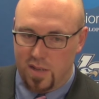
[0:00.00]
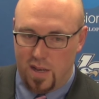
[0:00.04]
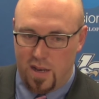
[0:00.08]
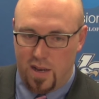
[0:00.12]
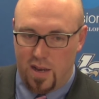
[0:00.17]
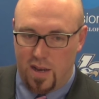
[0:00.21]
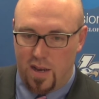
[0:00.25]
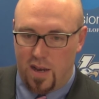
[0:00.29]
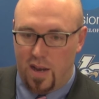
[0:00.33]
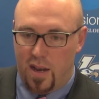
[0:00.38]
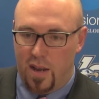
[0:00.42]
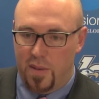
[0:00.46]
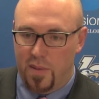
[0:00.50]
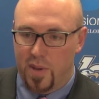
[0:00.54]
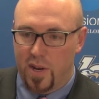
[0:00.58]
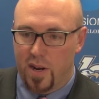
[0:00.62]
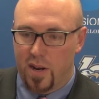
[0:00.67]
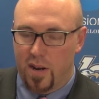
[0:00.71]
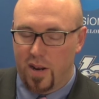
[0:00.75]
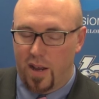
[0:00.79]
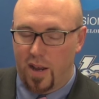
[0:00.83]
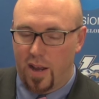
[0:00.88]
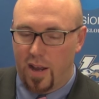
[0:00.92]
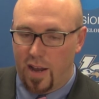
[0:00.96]

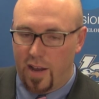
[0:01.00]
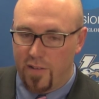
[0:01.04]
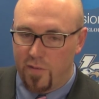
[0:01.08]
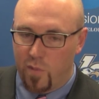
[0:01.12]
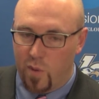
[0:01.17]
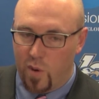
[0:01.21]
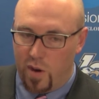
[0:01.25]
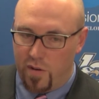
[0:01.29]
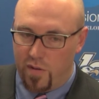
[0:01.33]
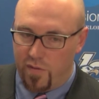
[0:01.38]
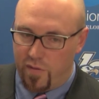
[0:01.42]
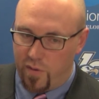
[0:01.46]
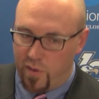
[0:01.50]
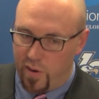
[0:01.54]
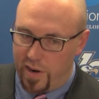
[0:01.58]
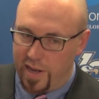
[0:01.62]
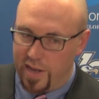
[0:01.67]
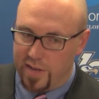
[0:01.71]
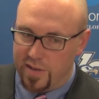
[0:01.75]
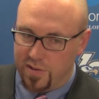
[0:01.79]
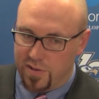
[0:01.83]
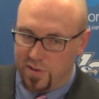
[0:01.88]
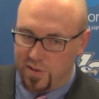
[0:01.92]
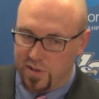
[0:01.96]
I've won 4
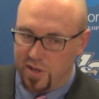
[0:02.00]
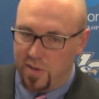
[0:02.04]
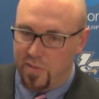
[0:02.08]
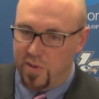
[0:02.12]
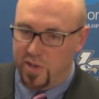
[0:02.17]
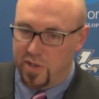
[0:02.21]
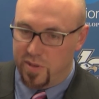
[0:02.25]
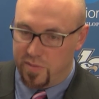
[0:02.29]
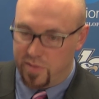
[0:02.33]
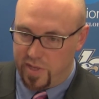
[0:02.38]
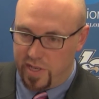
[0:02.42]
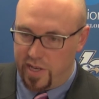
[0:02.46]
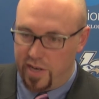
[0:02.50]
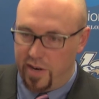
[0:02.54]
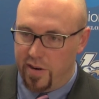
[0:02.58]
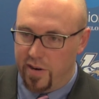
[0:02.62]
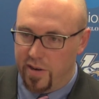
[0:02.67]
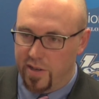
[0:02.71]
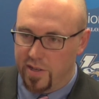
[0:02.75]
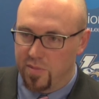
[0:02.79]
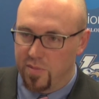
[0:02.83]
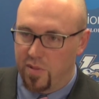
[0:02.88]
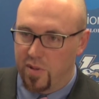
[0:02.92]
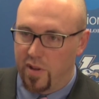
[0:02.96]
national championships here
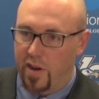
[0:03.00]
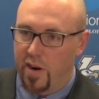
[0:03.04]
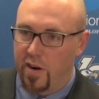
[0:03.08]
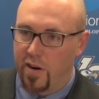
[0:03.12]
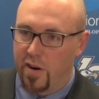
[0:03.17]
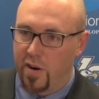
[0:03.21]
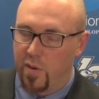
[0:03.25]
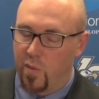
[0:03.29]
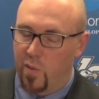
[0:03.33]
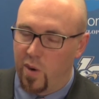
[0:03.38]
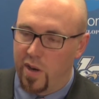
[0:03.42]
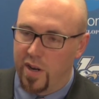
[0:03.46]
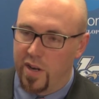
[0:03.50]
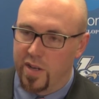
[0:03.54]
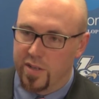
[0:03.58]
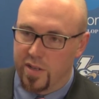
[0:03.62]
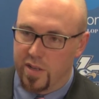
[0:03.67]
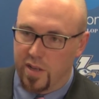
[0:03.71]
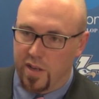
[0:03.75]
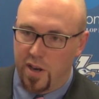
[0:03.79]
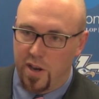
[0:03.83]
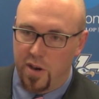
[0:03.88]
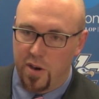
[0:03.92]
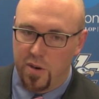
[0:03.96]
as a player and 1 as
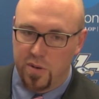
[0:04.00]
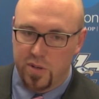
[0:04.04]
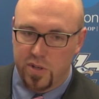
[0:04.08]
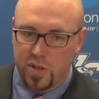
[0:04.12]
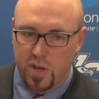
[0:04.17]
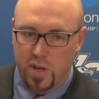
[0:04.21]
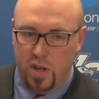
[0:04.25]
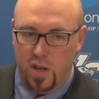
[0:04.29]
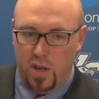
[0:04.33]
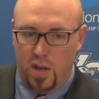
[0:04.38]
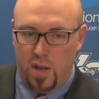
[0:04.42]
a coach.